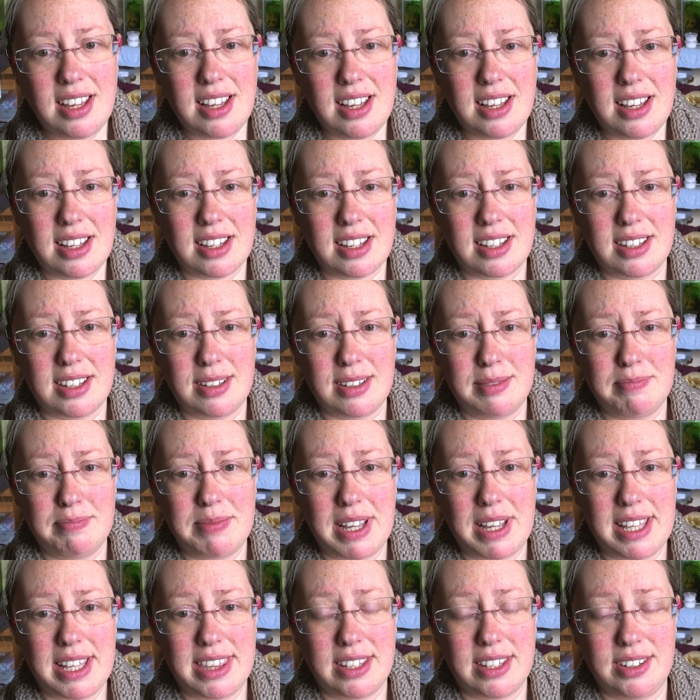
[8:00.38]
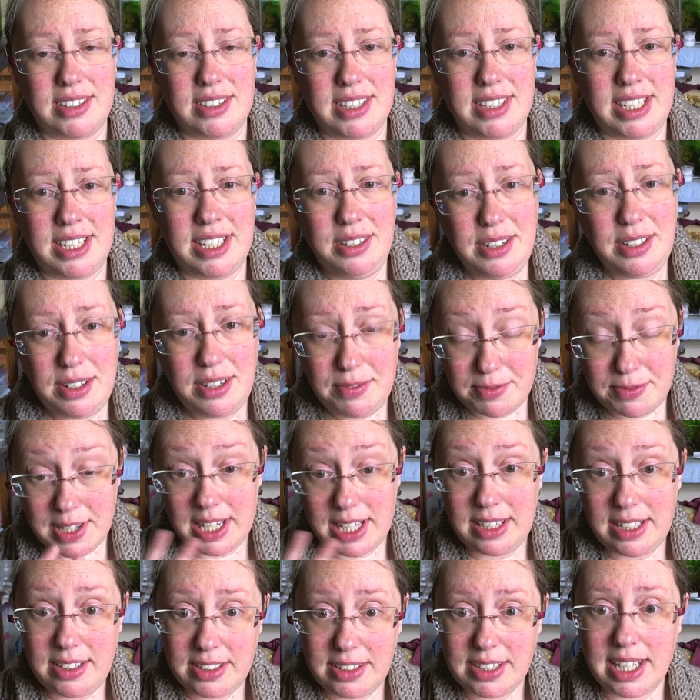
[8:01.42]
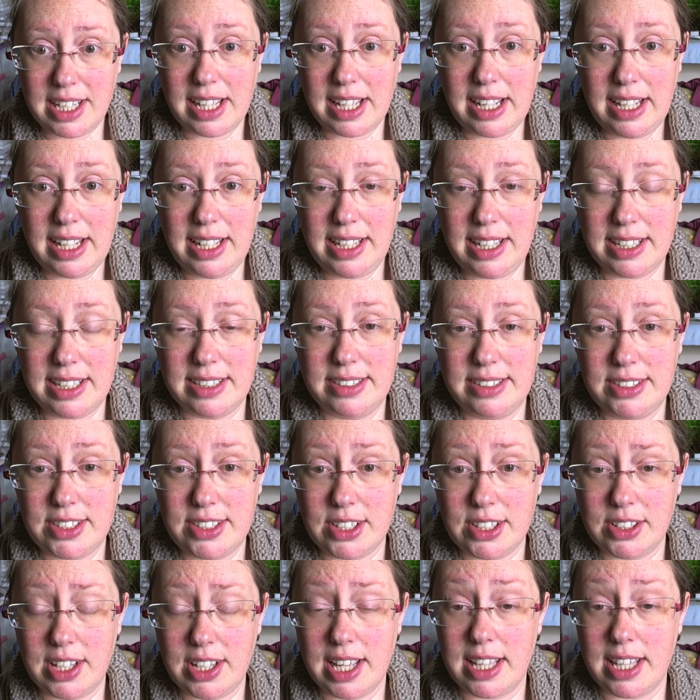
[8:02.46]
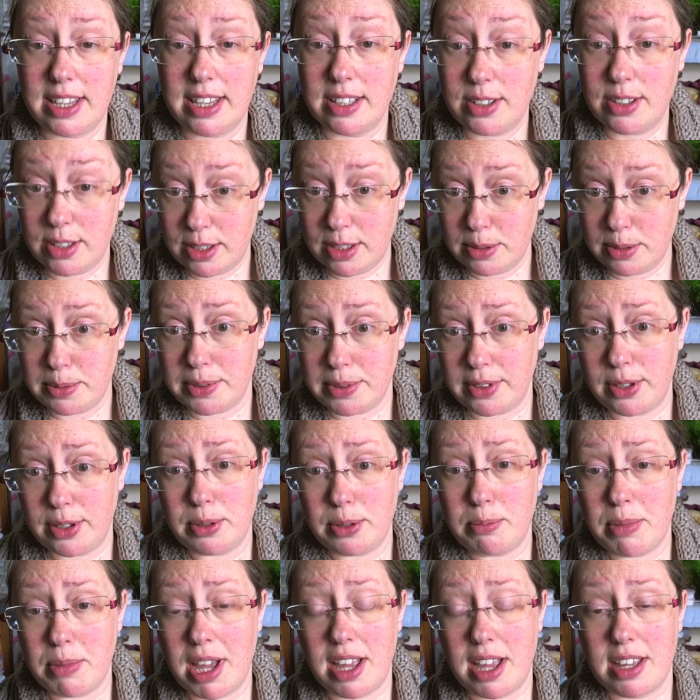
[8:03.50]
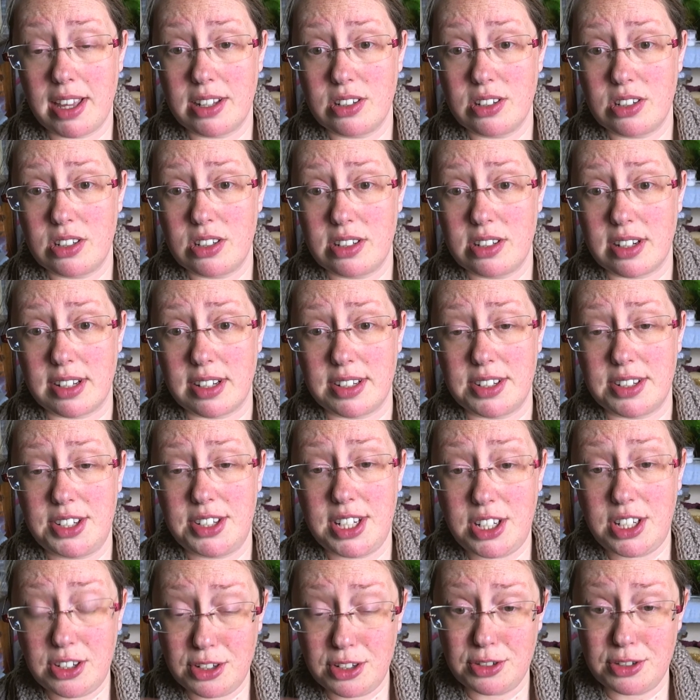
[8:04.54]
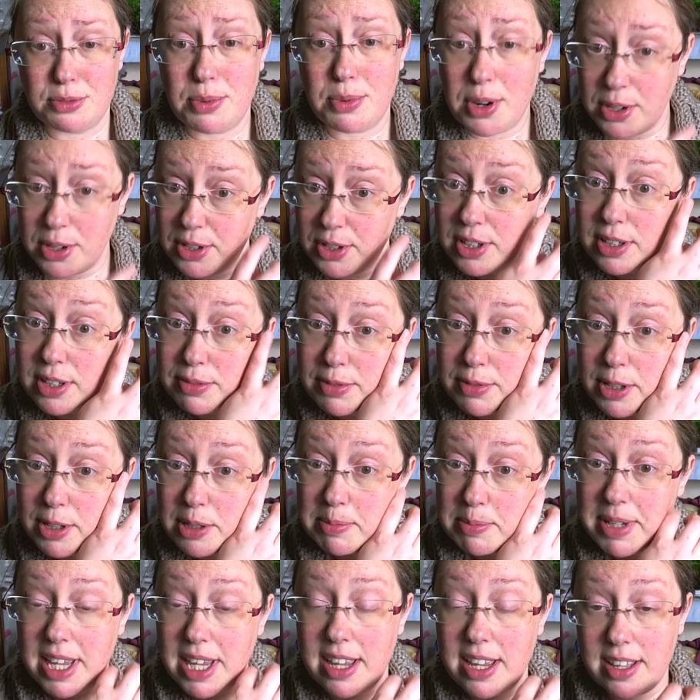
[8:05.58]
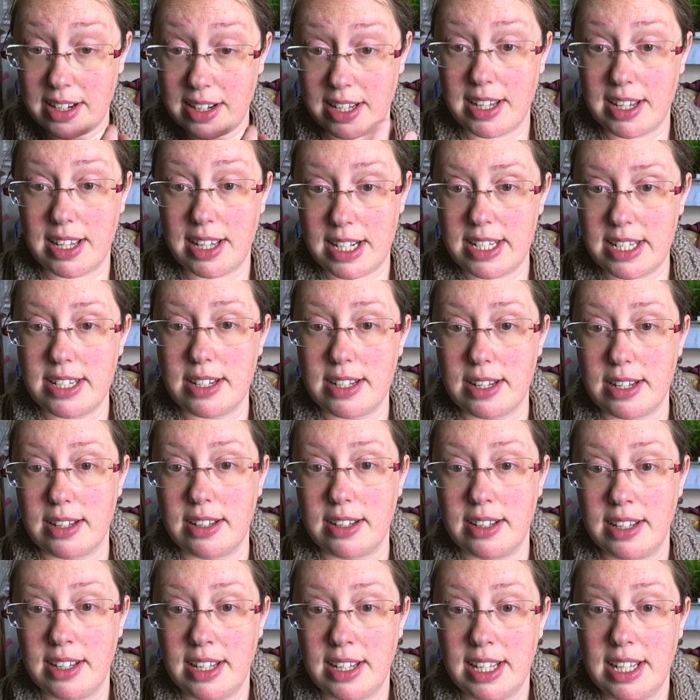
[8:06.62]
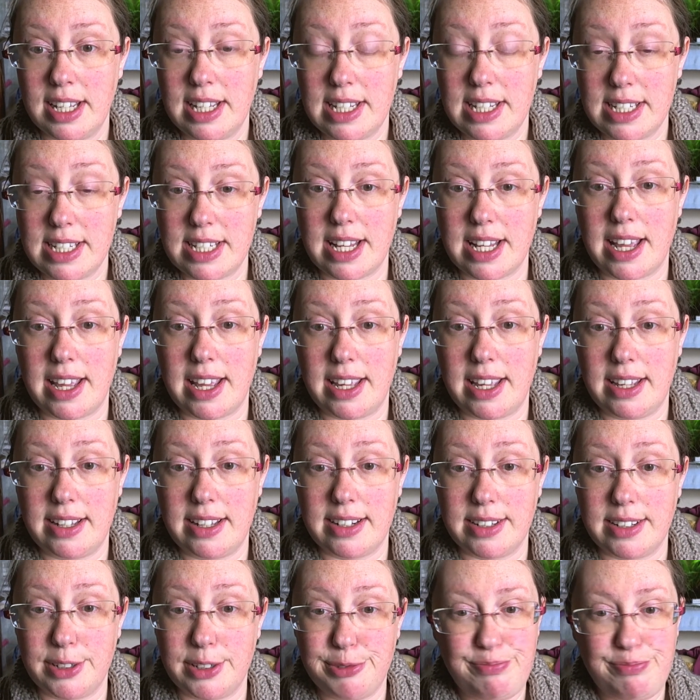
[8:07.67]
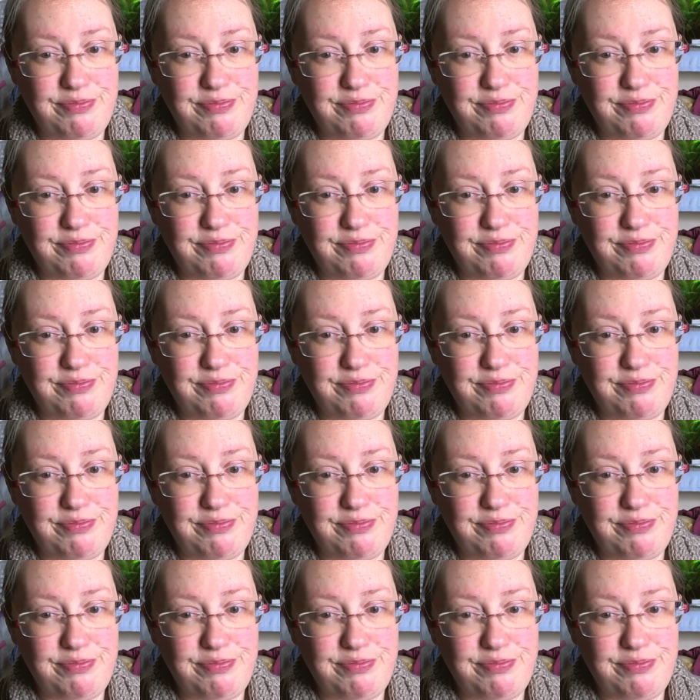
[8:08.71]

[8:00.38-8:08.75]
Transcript: But I thought, you know, it felt okay, it looked okay, the colour was a good match. She chose the wrong colour for me, and I had to say, you know,